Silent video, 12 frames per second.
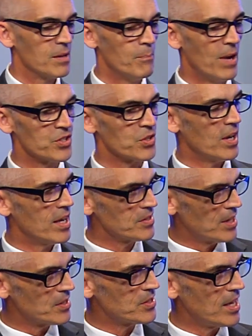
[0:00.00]
Measure
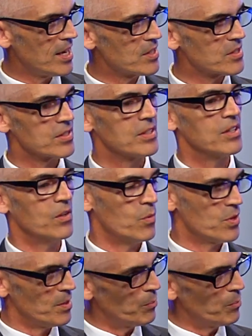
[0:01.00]
SSS, with the